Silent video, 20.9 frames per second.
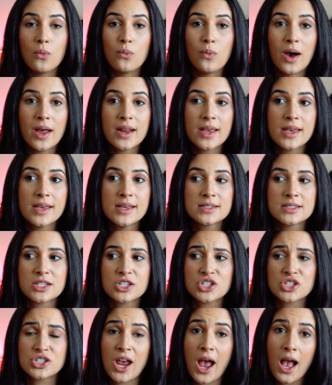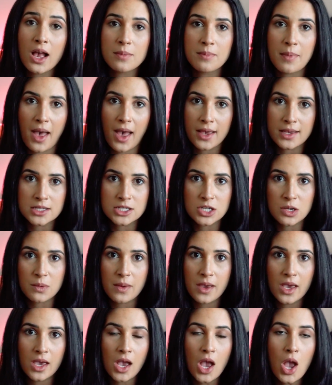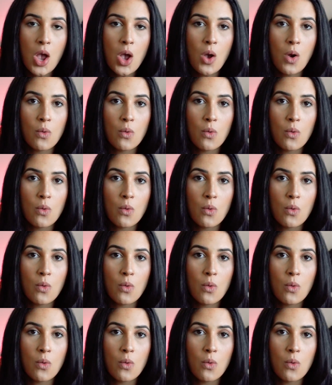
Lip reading: What is Shag Mag doing?